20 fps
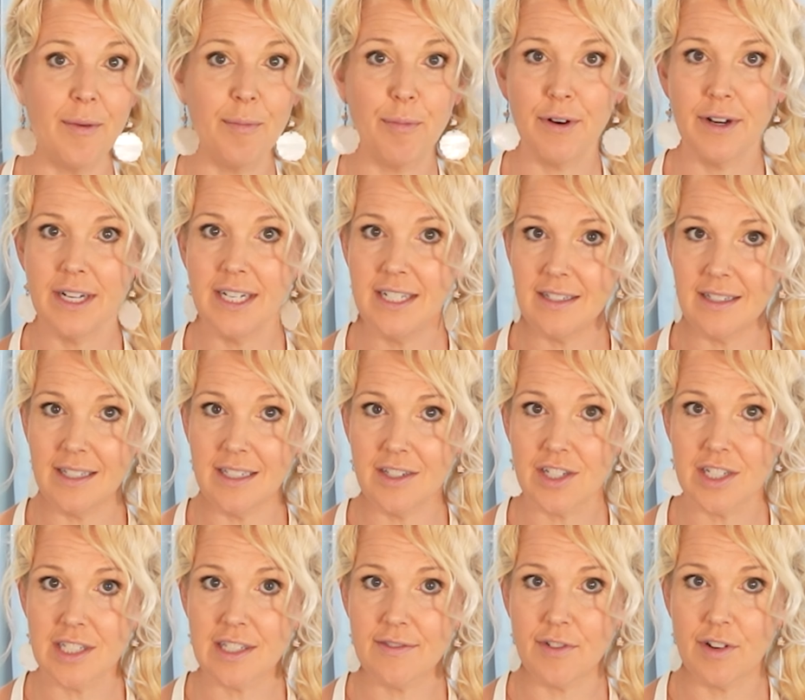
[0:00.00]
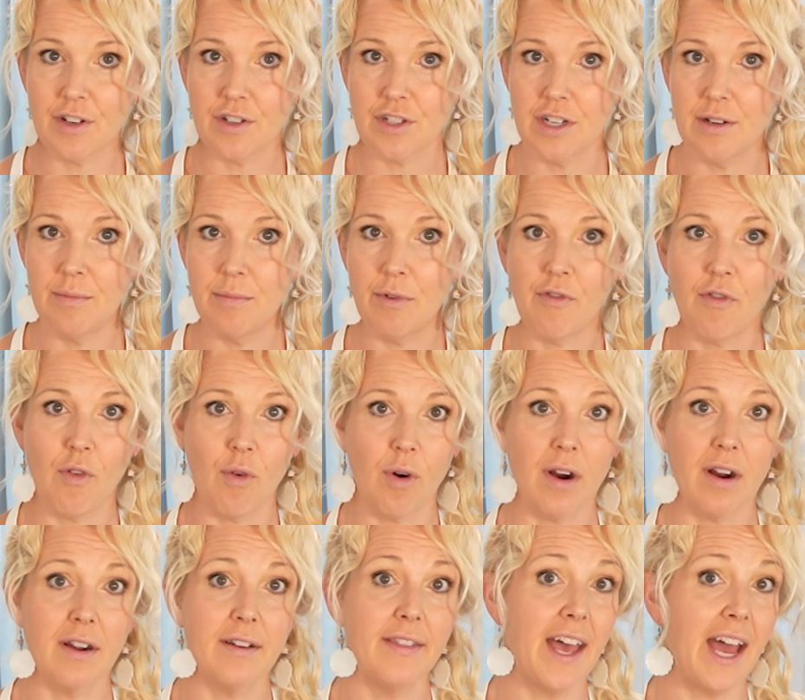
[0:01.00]
a pretty delicious version
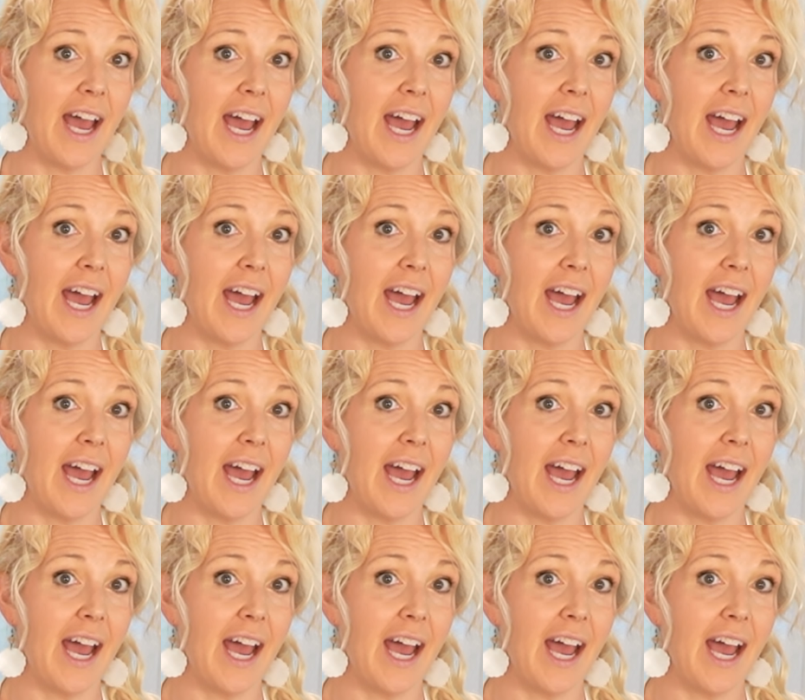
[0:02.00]
before that